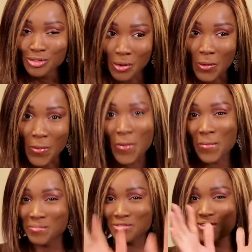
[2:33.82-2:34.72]
So
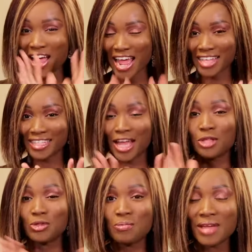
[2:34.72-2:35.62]
before I answer,
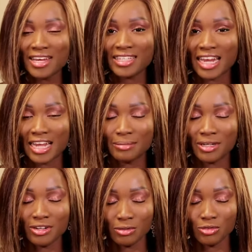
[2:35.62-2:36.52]
do penis
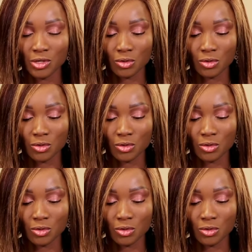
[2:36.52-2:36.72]
enlargement creams really